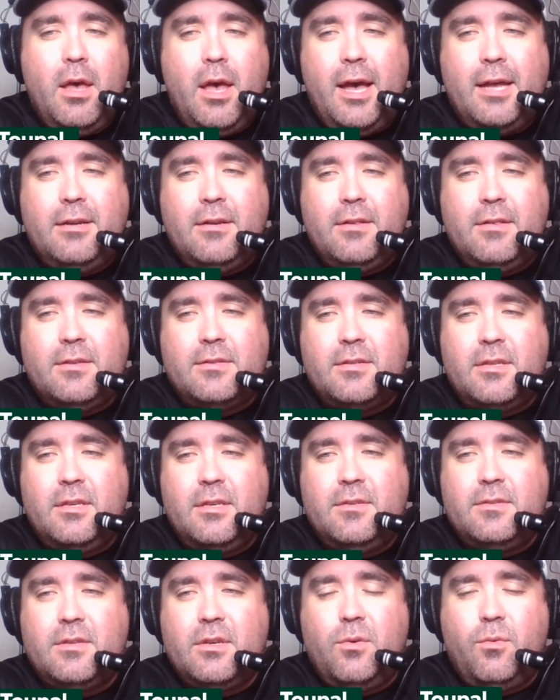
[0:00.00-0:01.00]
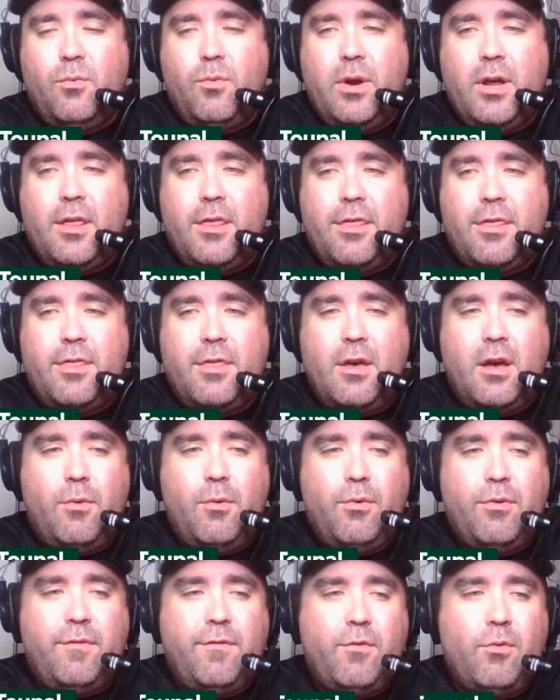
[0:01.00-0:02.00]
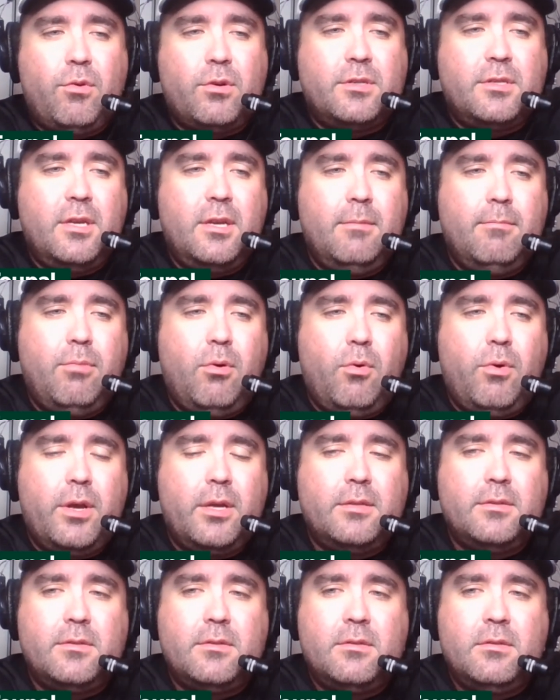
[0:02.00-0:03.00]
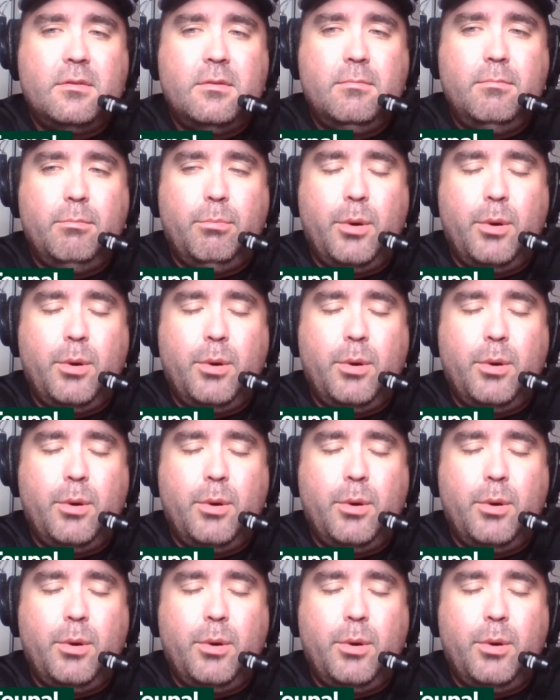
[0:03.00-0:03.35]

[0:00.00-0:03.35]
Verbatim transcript: Ended the season with uh, with fourteen points,